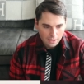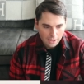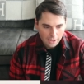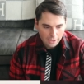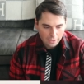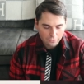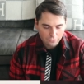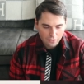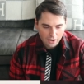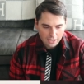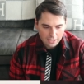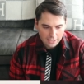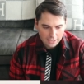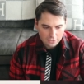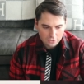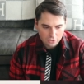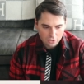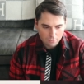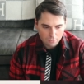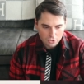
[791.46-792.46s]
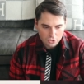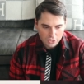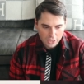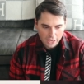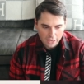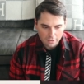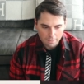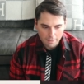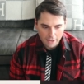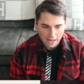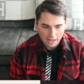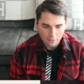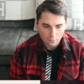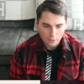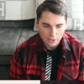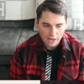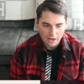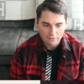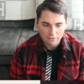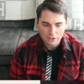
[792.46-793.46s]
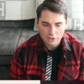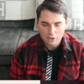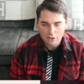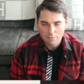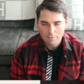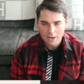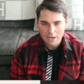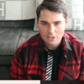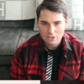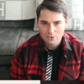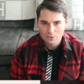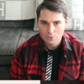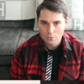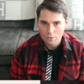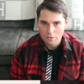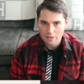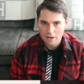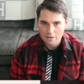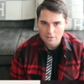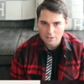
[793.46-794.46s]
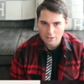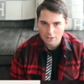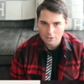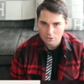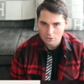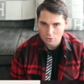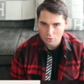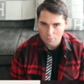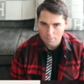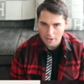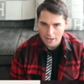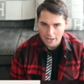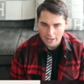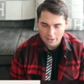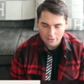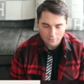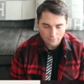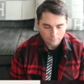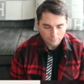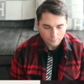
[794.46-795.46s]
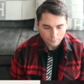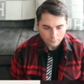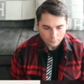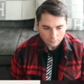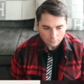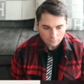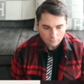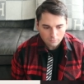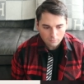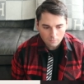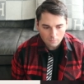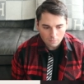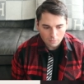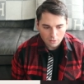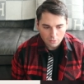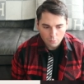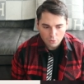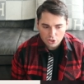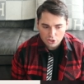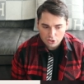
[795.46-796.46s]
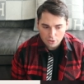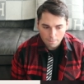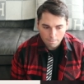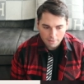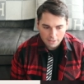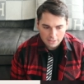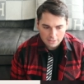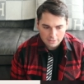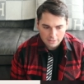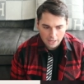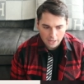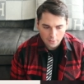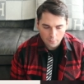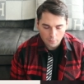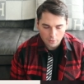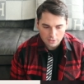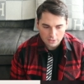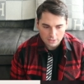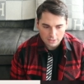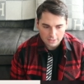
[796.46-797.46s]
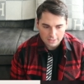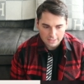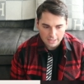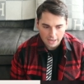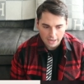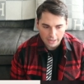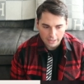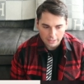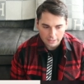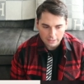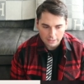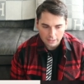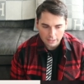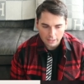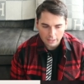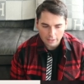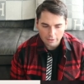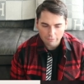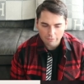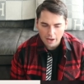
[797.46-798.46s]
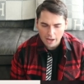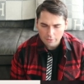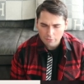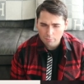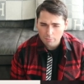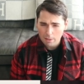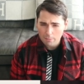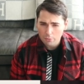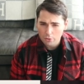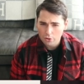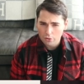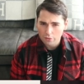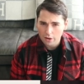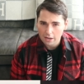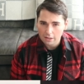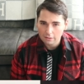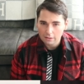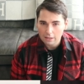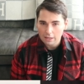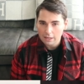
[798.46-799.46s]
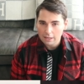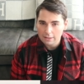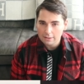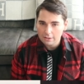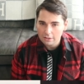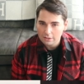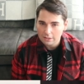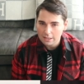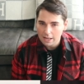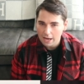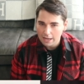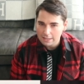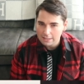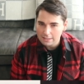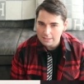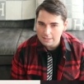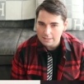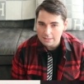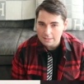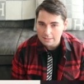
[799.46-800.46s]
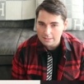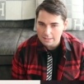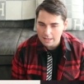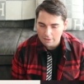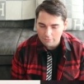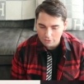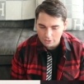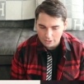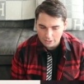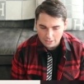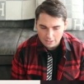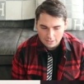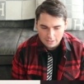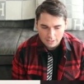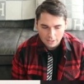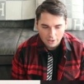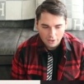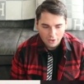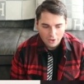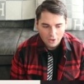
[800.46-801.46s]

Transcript: And right next to the Mosaic bag, we have the Hermes 2002 bag, which is a piece that was designed, if I remember correctly, in the 1970s.